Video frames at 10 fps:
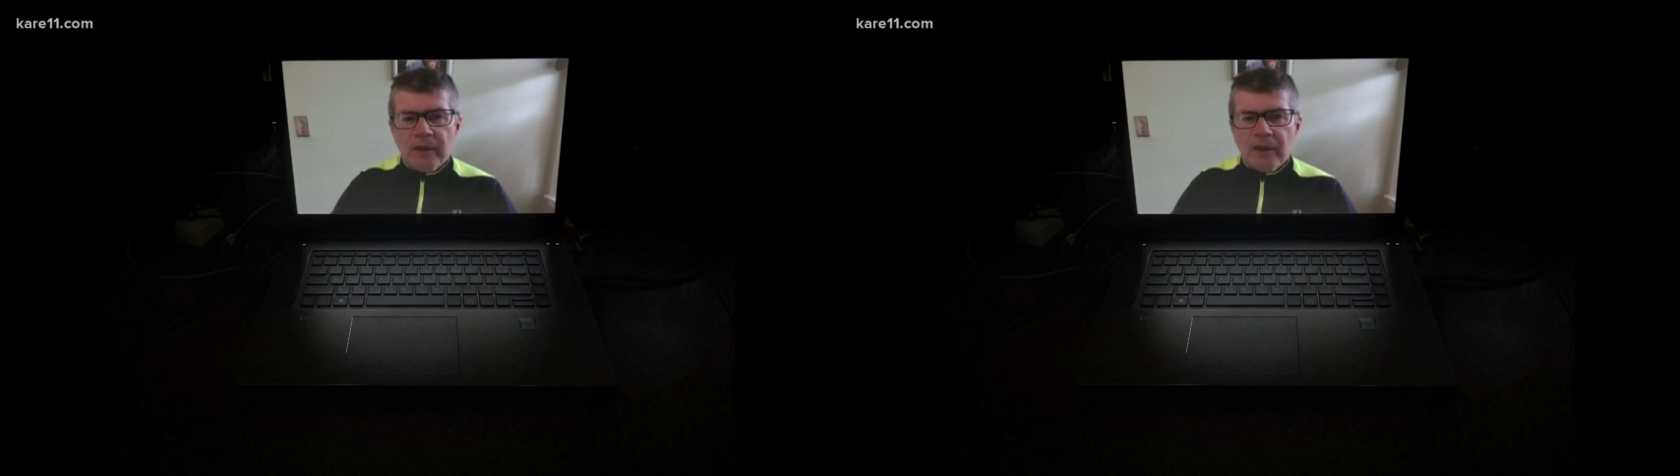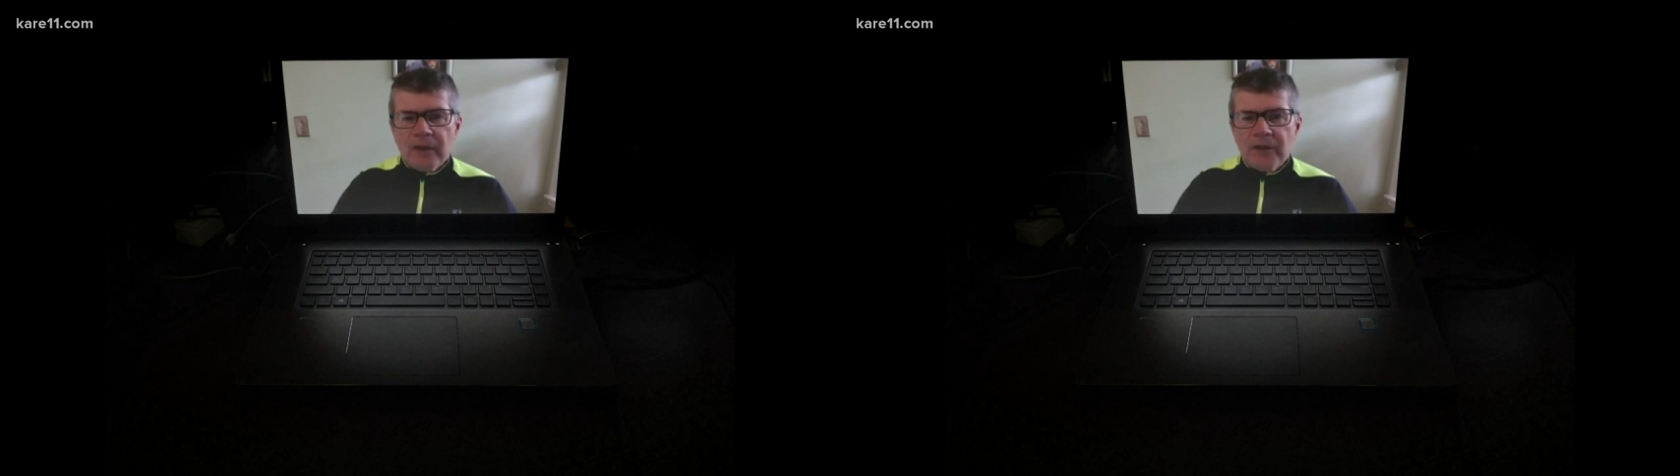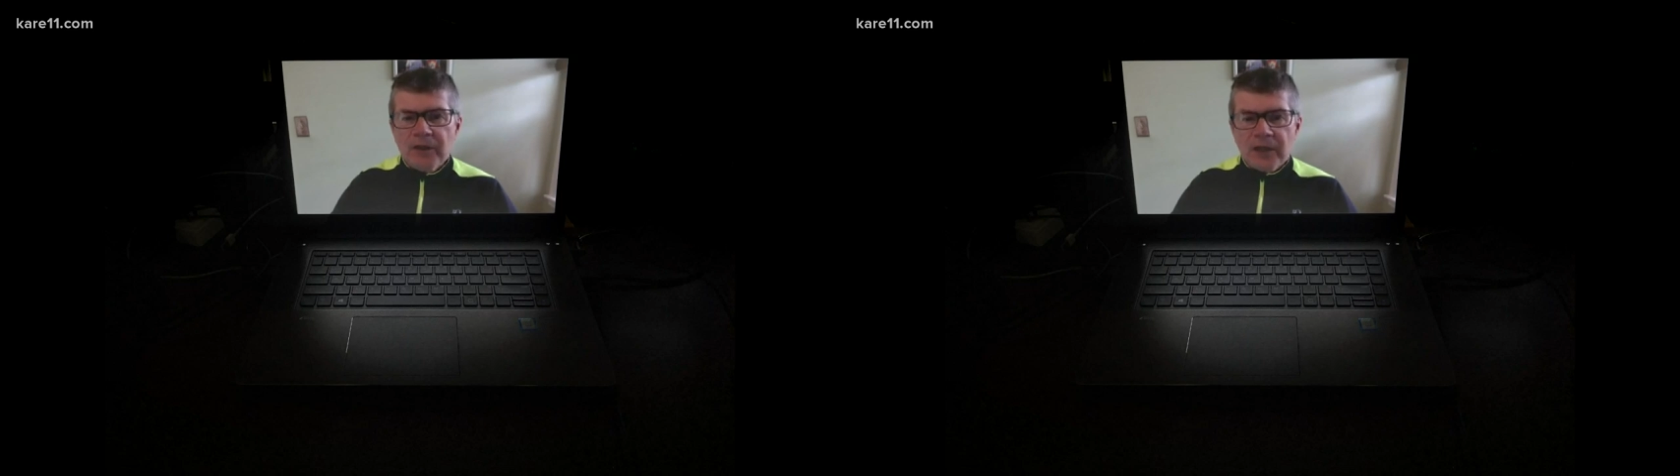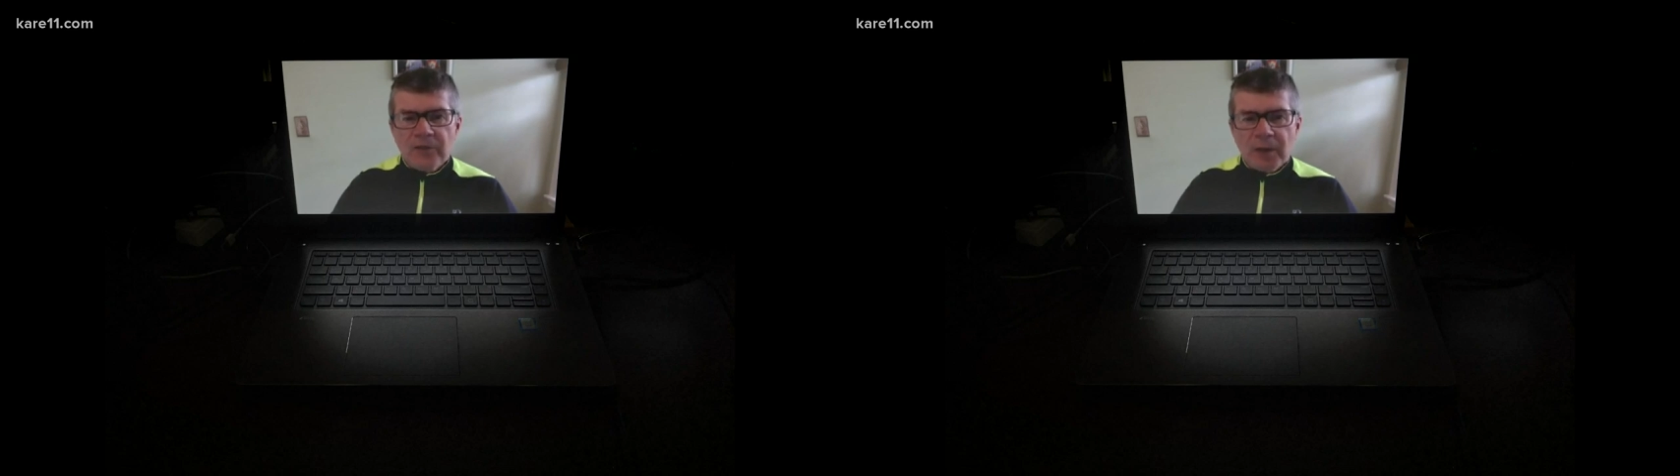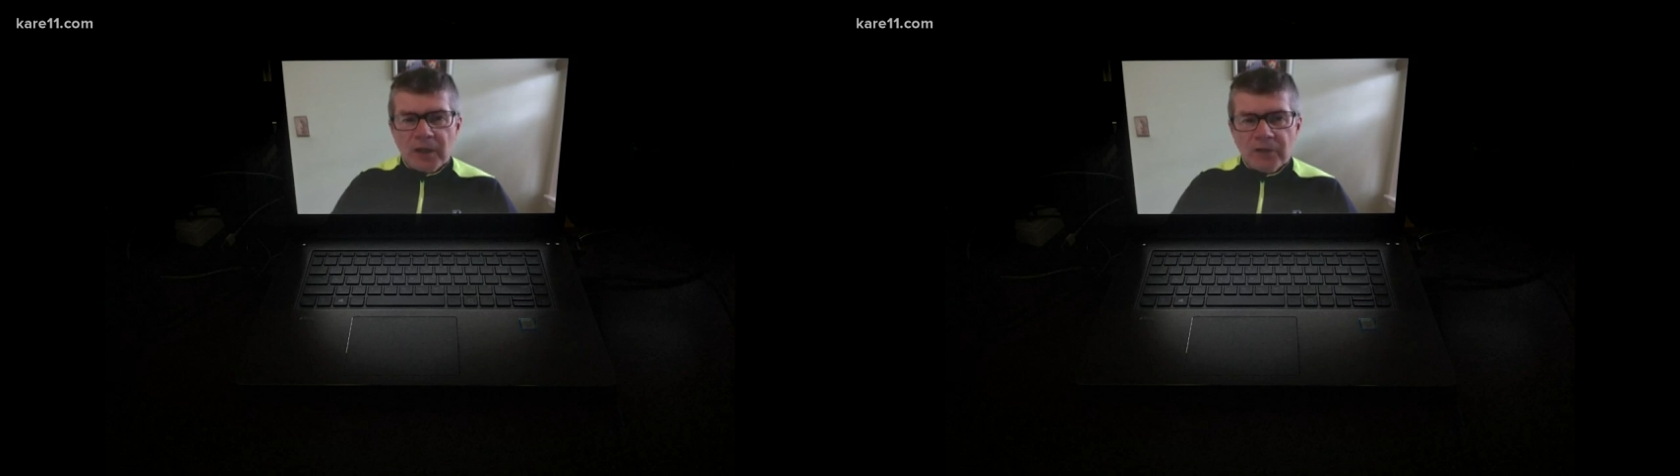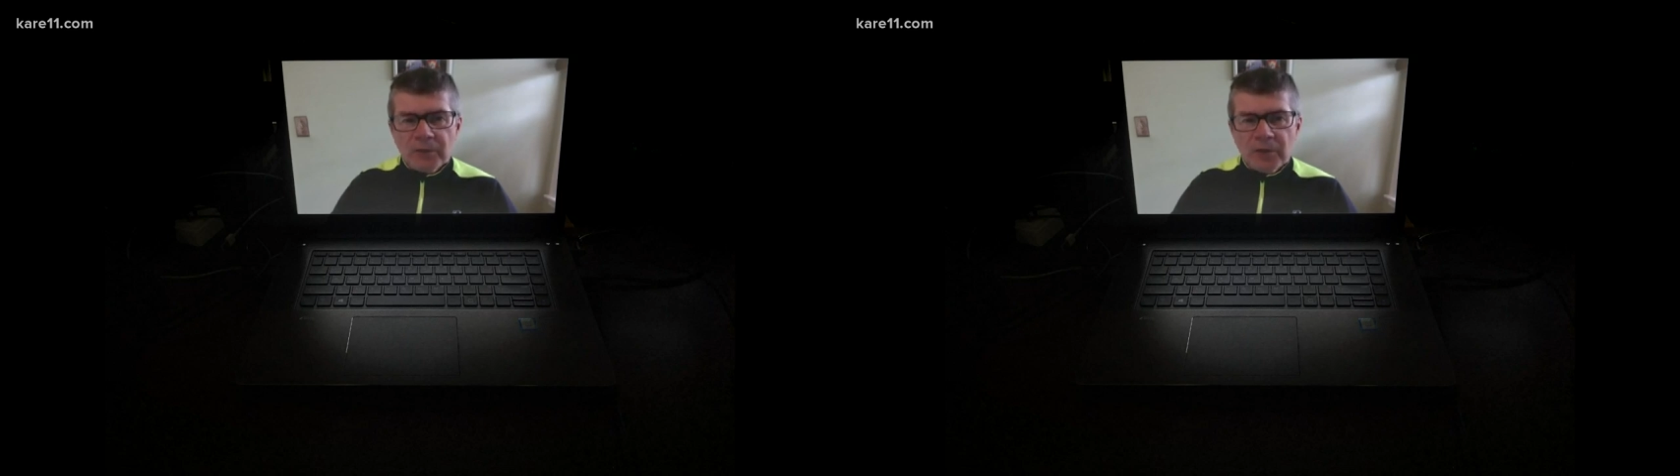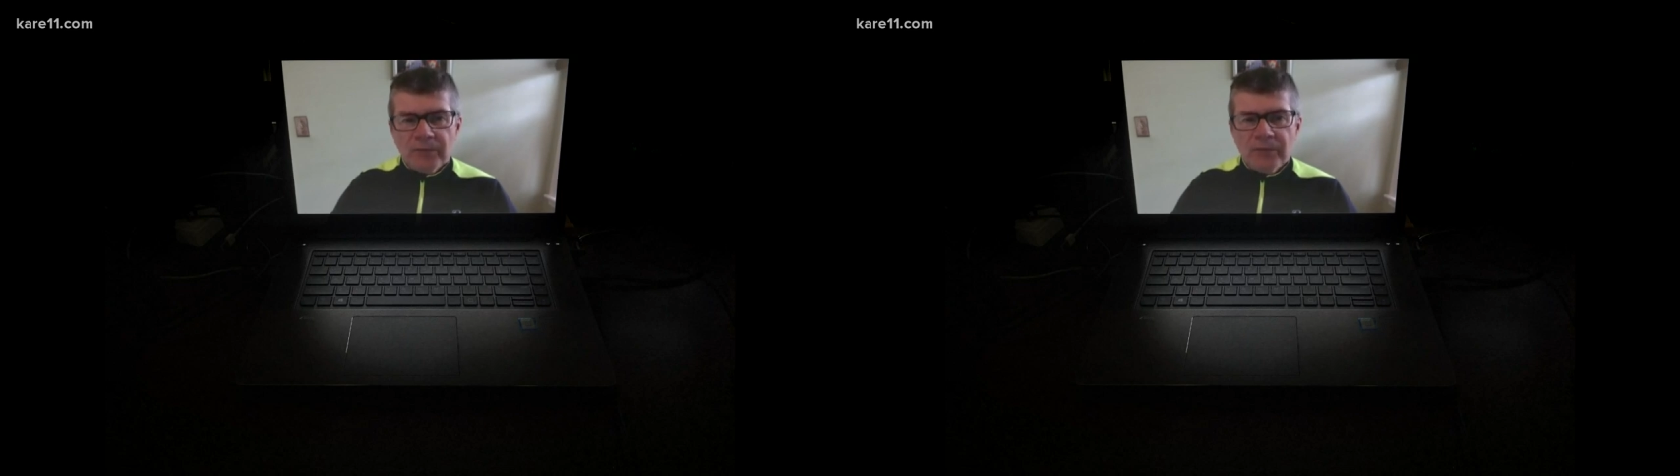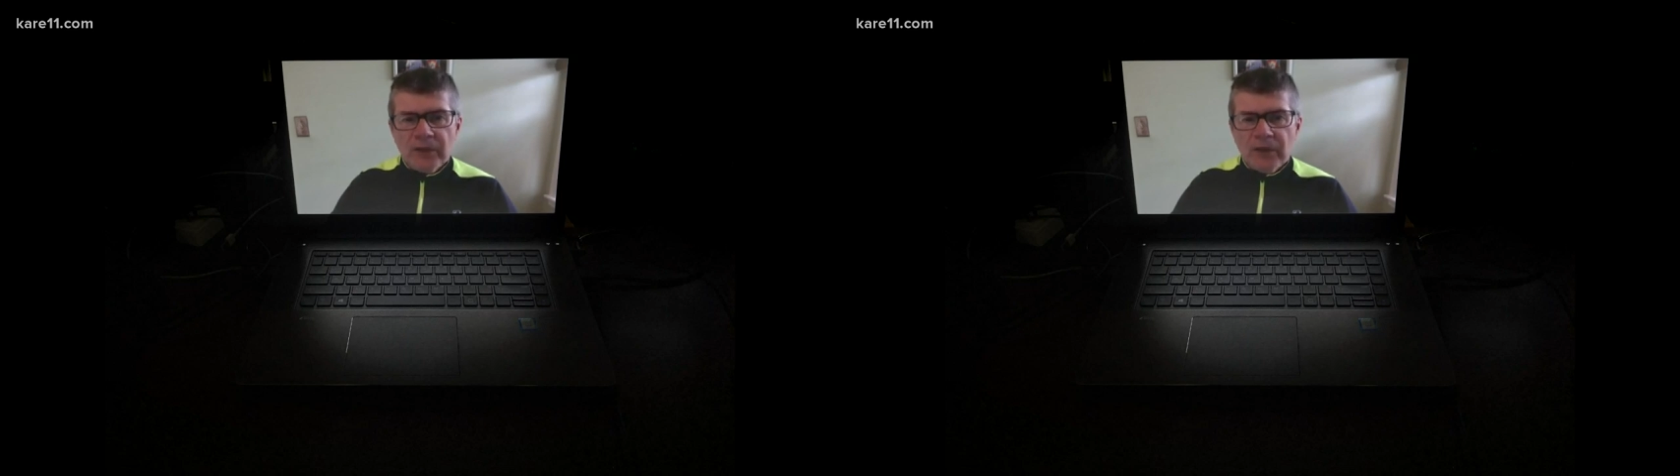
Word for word: I, I think that's possible,